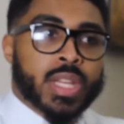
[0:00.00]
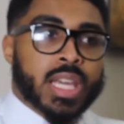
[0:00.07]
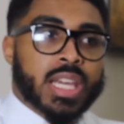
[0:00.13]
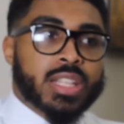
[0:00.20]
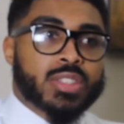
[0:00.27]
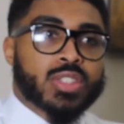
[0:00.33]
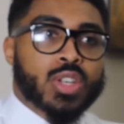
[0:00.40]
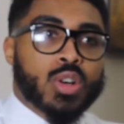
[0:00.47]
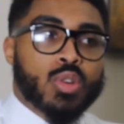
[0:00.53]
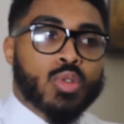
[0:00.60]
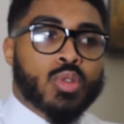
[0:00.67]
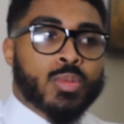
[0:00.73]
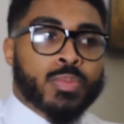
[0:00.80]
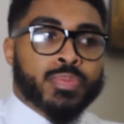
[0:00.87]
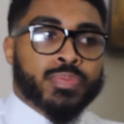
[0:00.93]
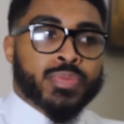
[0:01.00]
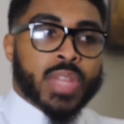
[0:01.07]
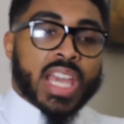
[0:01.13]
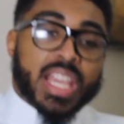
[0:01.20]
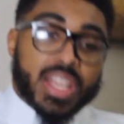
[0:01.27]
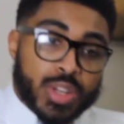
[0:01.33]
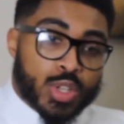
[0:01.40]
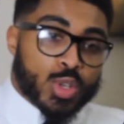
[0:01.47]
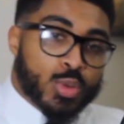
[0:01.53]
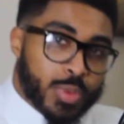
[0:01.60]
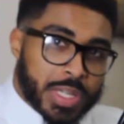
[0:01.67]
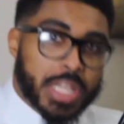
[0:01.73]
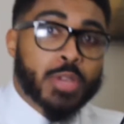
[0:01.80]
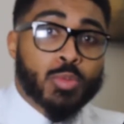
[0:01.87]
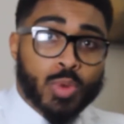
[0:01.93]
And so he knew what
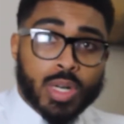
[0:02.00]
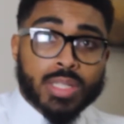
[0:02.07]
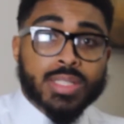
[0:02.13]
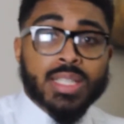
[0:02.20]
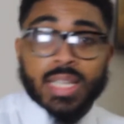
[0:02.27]
he wanted,